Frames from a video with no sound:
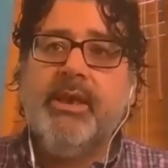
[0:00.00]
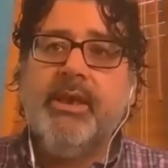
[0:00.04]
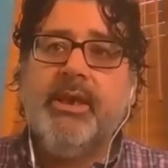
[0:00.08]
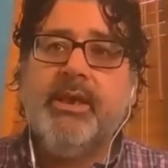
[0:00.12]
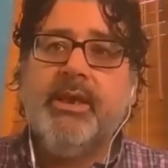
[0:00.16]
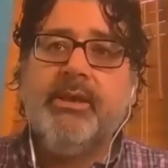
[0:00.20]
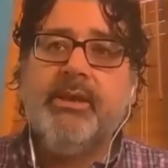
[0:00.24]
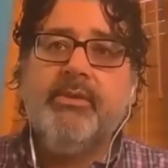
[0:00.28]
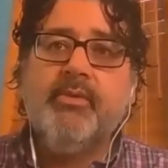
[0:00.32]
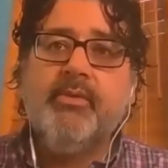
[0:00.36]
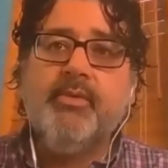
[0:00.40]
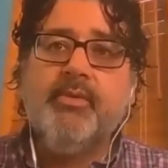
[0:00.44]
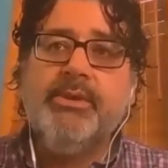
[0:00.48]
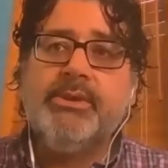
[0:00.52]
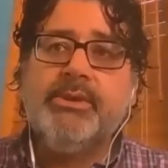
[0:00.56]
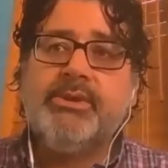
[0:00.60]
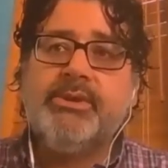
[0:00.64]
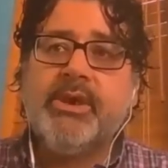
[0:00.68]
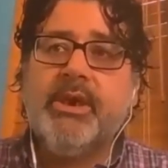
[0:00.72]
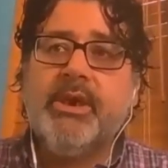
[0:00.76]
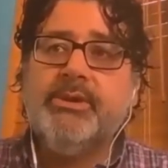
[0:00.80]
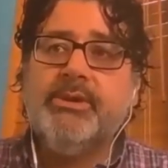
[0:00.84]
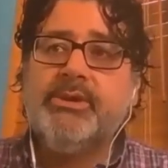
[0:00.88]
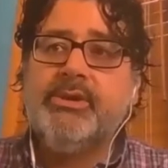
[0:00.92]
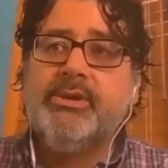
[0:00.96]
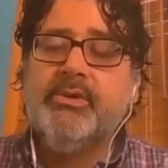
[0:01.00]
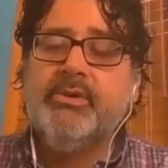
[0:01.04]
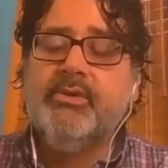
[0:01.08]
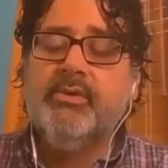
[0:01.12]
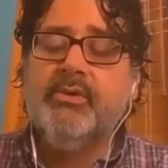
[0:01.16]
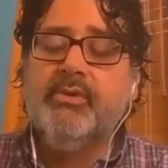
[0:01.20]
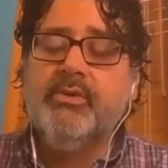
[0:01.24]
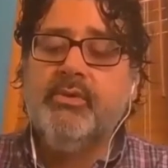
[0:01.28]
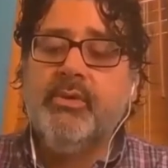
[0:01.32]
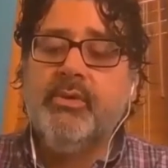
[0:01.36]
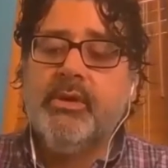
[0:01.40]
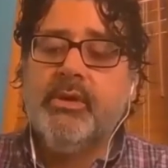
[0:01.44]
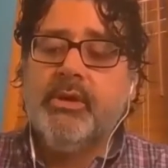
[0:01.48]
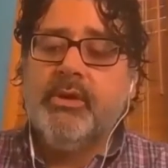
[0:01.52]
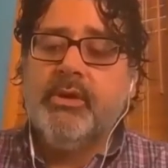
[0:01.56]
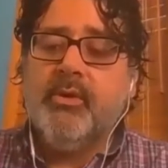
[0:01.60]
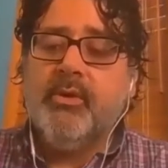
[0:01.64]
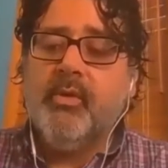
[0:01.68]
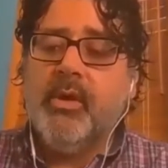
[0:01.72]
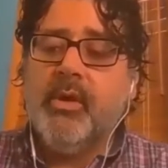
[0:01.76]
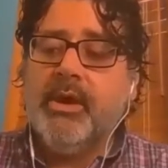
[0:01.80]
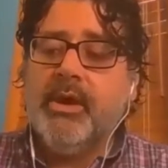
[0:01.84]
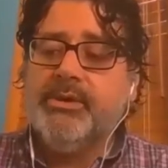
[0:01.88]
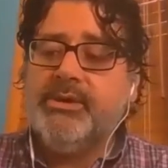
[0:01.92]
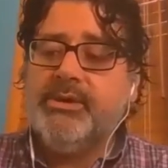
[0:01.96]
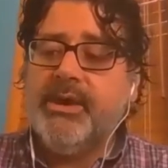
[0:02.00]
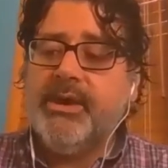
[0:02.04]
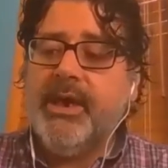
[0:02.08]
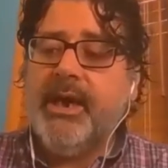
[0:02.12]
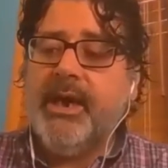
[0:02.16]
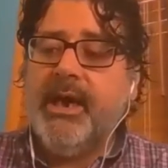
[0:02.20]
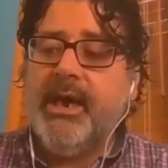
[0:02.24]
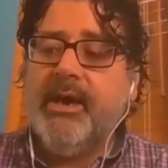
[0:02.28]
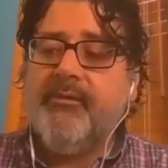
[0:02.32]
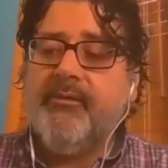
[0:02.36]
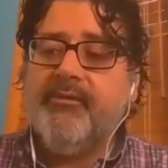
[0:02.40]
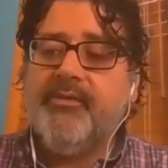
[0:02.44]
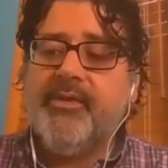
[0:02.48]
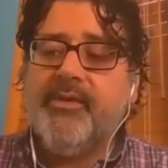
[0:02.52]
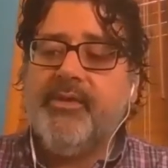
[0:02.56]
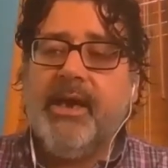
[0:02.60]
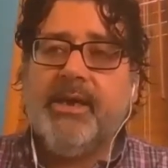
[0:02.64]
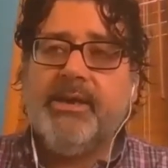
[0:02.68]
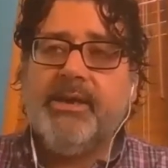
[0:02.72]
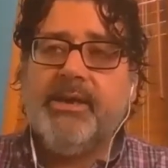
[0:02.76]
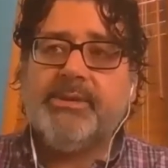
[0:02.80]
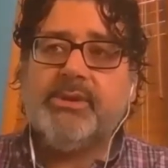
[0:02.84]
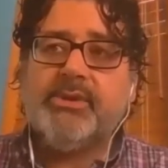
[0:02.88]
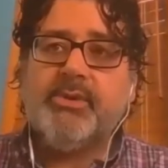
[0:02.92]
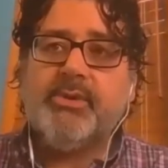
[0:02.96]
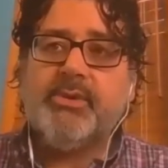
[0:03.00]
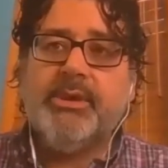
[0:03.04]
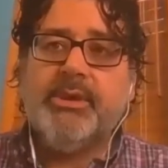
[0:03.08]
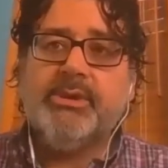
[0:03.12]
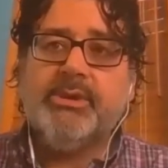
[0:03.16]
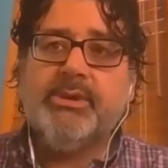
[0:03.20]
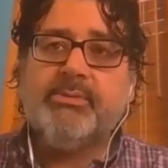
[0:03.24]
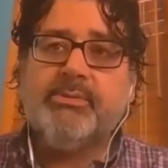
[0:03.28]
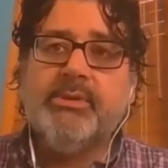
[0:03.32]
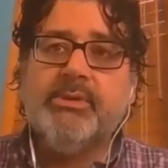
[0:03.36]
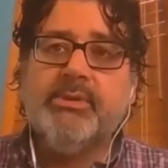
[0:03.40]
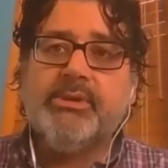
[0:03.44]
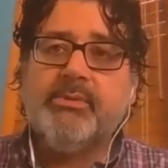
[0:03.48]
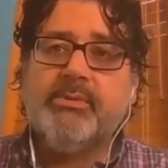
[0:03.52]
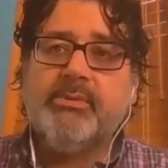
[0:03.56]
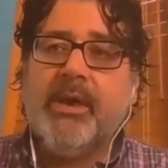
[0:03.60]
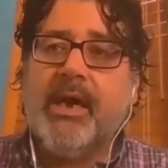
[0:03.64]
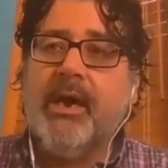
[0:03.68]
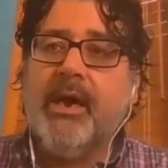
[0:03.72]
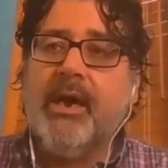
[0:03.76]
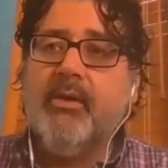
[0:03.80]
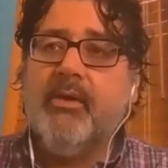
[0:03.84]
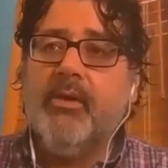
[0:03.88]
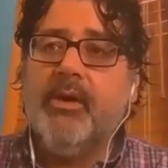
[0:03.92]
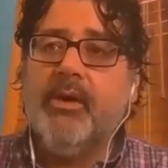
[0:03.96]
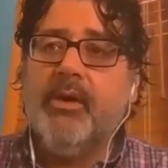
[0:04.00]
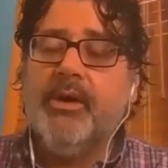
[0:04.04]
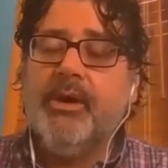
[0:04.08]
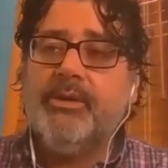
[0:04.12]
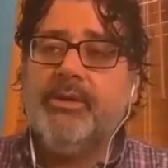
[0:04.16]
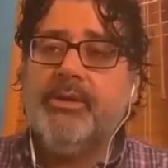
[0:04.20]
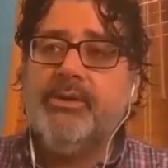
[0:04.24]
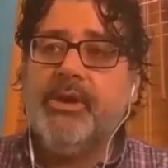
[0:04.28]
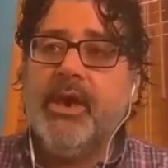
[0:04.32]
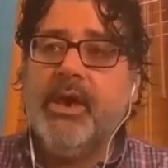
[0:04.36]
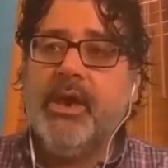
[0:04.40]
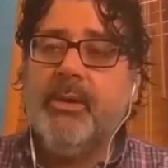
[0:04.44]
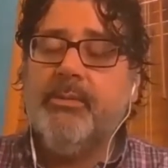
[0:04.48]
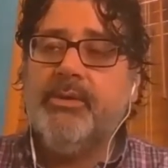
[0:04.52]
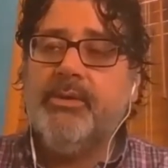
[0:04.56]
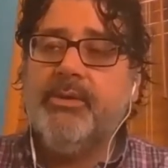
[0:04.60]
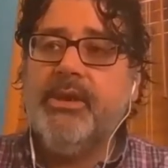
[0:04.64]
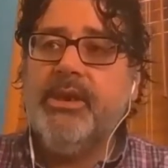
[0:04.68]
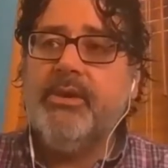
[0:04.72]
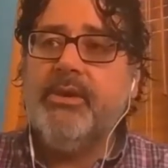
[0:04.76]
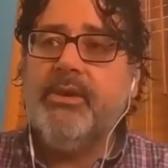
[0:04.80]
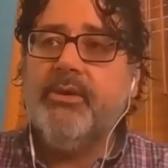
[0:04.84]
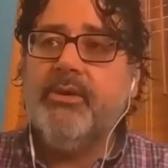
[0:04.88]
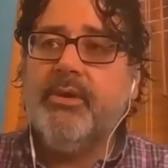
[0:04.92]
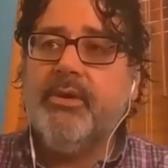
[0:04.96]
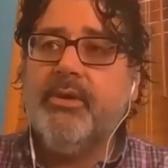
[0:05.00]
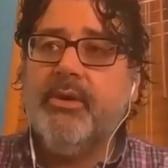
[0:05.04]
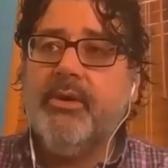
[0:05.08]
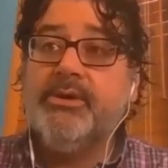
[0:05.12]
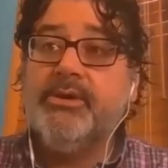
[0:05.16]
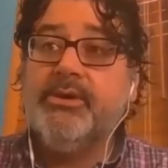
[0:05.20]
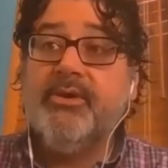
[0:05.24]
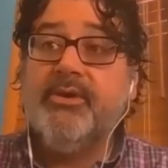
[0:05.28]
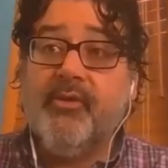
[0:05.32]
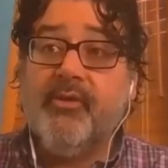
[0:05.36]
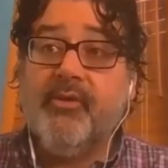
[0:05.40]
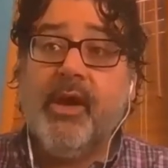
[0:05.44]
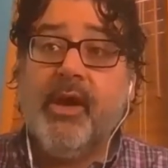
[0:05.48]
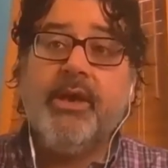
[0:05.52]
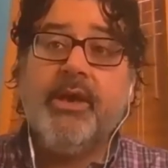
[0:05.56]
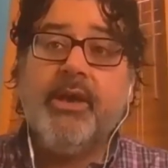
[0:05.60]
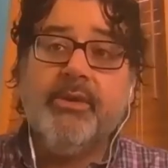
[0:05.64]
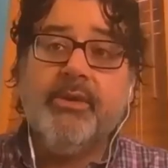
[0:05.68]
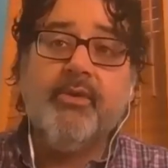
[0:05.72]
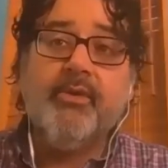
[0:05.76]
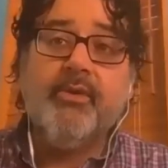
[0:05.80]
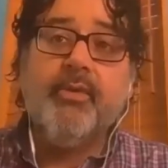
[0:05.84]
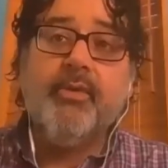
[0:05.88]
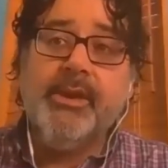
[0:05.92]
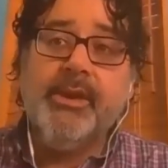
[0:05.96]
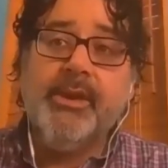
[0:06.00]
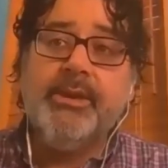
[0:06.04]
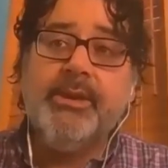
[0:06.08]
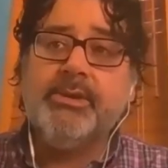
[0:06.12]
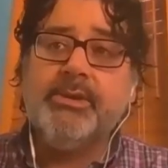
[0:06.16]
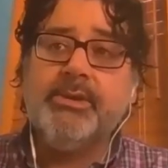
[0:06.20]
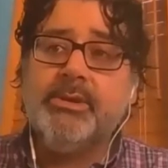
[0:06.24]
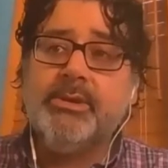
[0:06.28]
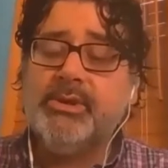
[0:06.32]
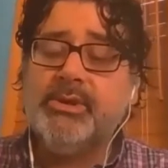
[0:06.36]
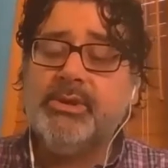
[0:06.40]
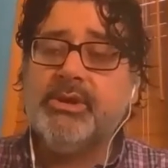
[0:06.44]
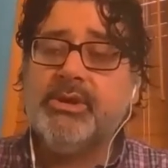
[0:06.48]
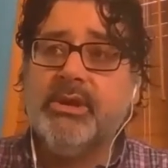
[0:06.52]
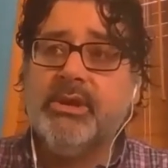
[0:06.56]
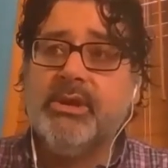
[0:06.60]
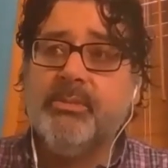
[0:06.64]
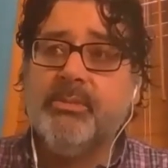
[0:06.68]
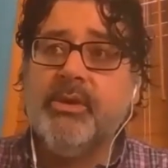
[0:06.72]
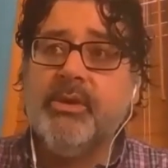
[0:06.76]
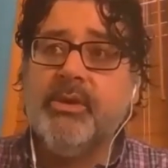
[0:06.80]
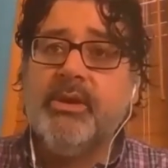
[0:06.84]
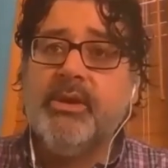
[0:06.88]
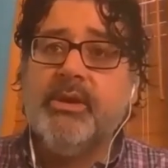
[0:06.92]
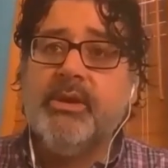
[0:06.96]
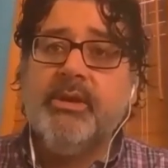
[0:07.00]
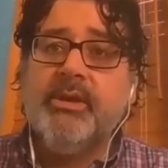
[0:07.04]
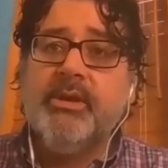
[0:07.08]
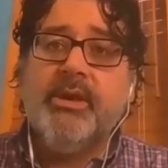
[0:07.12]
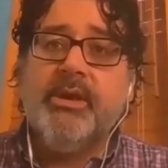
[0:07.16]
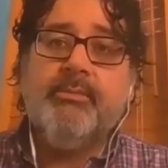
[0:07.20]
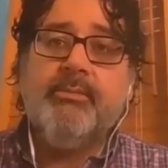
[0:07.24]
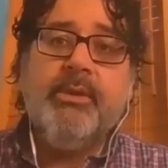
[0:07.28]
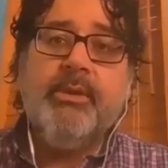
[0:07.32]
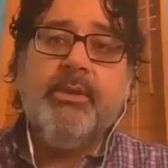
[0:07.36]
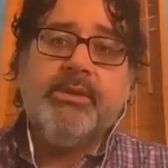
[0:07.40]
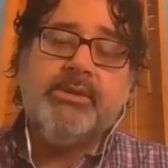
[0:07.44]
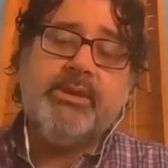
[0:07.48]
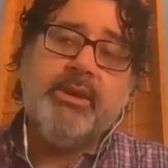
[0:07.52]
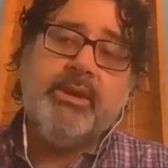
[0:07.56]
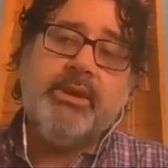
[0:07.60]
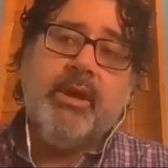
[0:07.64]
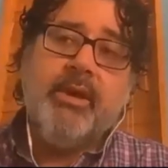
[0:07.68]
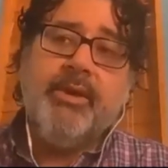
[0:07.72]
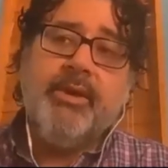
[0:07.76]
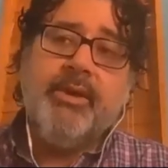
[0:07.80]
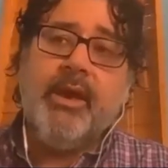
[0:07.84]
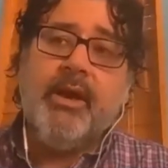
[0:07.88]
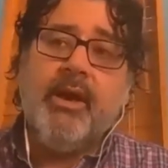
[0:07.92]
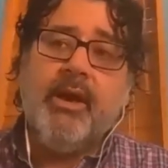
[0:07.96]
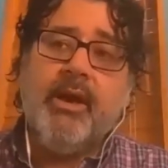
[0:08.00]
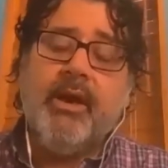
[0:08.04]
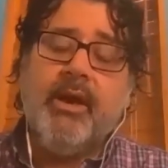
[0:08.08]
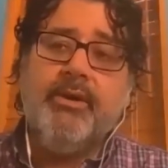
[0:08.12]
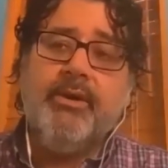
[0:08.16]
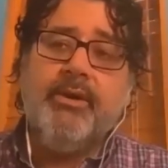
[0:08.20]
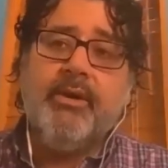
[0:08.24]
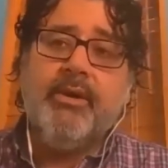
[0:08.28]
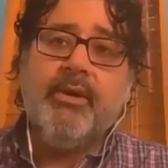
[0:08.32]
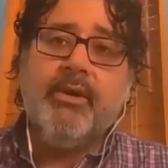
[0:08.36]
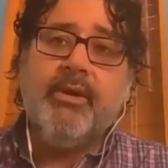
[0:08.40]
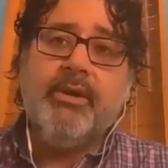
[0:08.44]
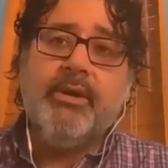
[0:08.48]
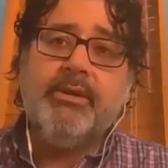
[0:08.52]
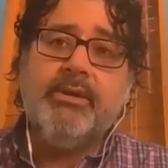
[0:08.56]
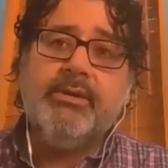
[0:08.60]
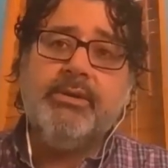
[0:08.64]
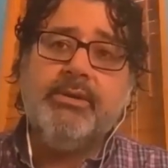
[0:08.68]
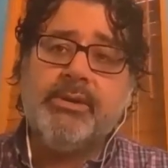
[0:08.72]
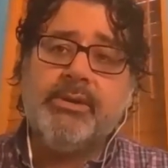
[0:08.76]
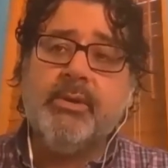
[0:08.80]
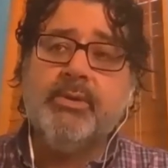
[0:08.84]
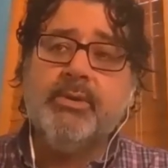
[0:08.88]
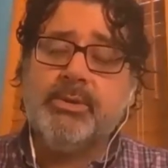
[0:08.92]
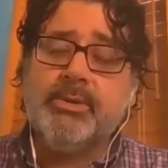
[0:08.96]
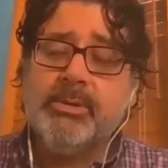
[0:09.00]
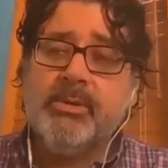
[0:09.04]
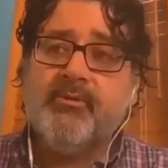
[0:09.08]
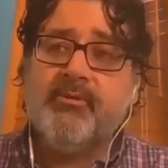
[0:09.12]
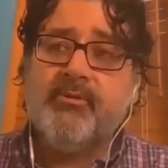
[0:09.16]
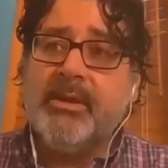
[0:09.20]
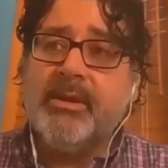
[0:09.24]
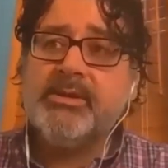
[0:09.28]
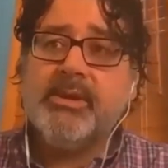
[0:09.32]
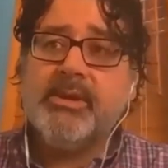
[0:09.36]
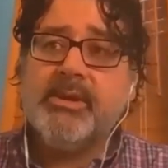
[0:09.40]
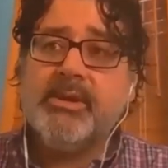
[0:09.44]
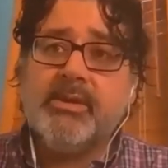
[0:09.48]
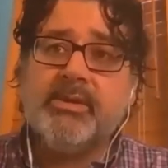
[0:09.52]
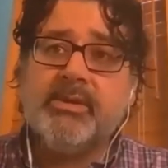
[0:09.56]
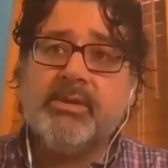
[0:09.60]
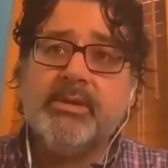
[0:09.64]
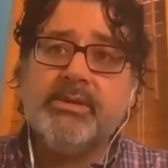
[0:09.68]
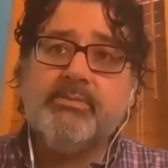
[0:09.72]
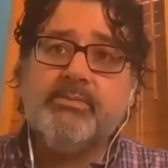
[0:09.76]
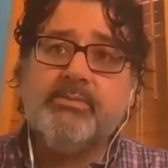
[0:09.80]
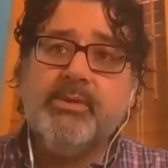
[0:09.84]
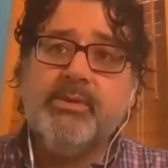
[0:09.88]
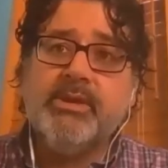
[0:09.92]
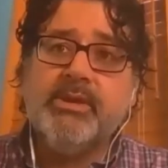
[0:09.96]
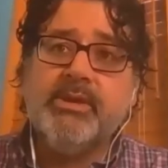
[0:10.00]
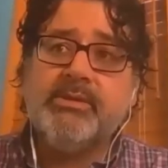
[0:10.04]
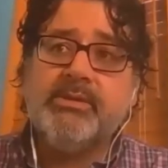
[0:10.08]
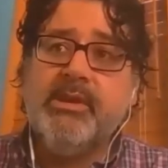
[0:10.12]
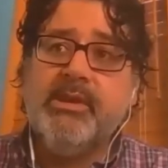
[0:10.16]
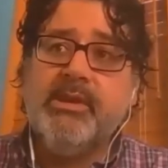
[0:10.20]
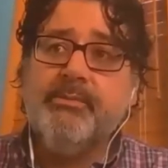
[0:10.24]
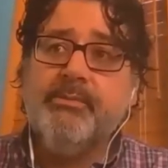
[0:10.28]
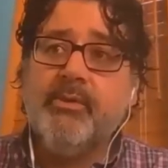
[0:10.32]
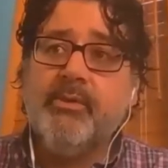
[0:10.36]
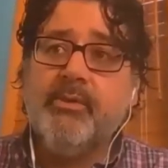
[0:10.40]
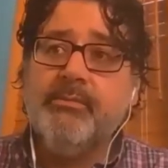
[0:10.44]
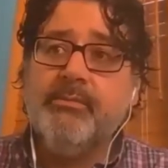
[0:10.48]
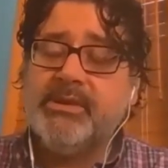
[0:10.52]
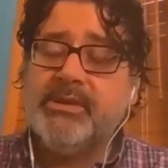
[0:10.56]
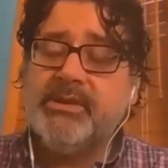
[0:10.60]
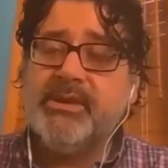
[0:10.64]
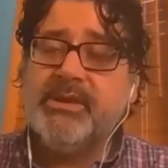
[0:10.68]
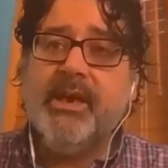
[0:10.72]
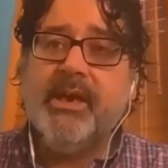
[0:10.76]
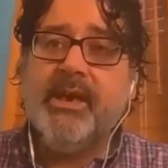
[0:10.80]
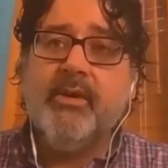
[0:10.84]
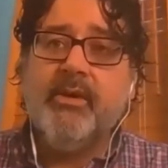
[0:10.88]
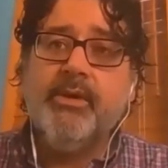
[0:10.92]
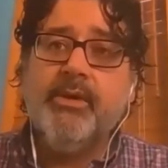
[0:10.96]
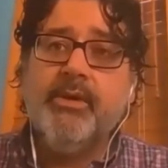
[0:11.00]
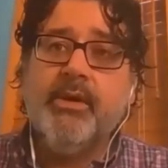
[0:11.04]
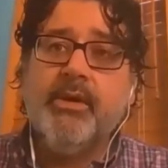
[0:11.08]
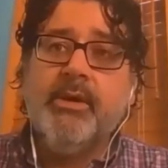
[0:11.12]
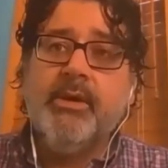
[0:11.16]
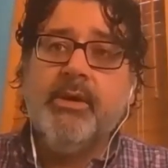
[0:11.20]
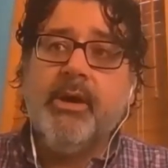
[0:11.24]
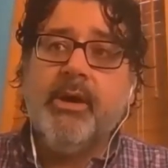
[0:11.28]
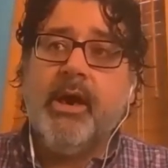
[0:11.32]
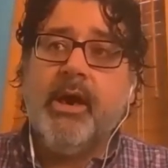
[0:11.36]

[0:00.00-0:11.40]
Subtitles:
and you start to want to have that estrangement somehow dominate or define the relationship, it makes it all that harder in social events like this, because people miss out